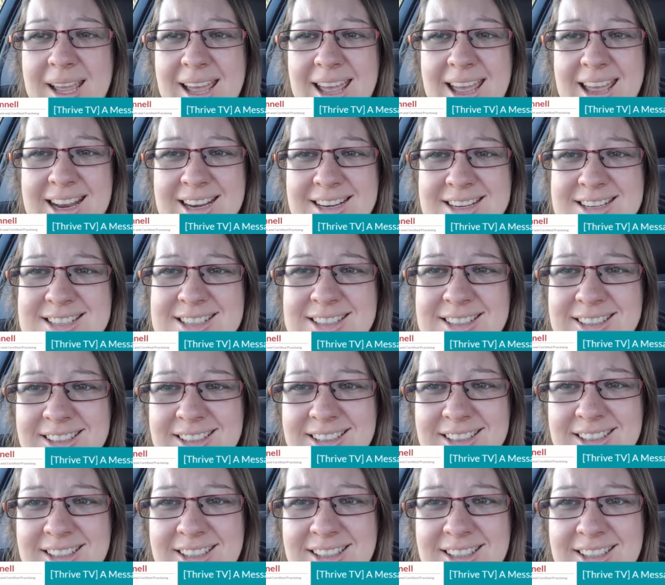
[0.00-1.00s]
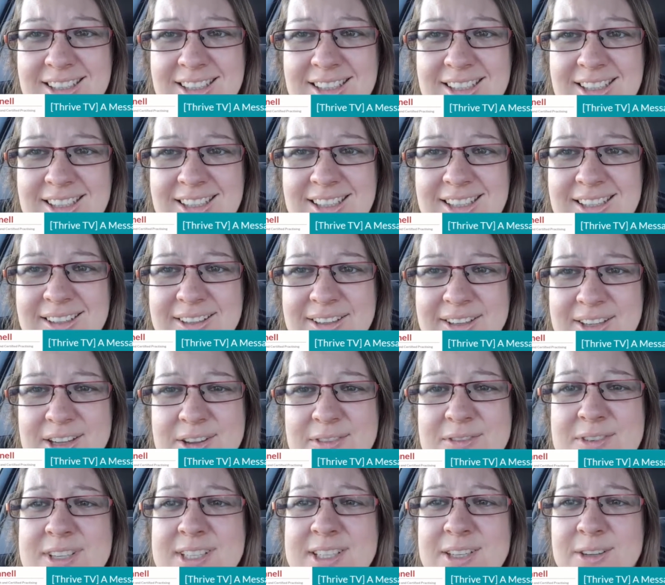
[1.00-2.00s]
and
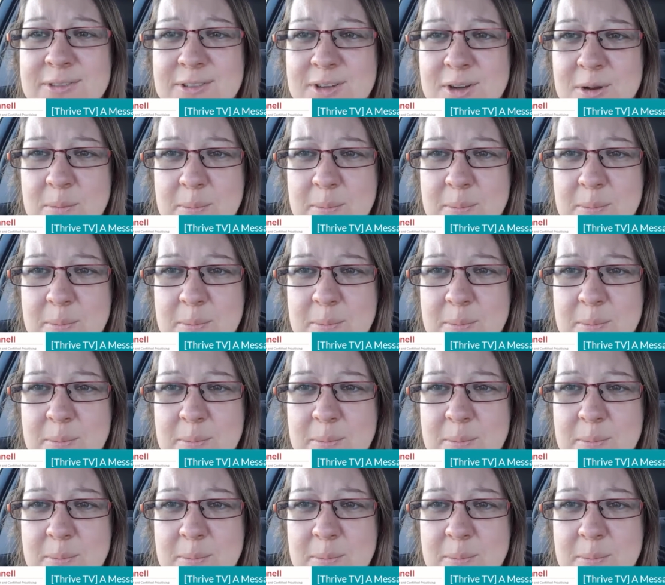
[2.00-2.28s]
give yourself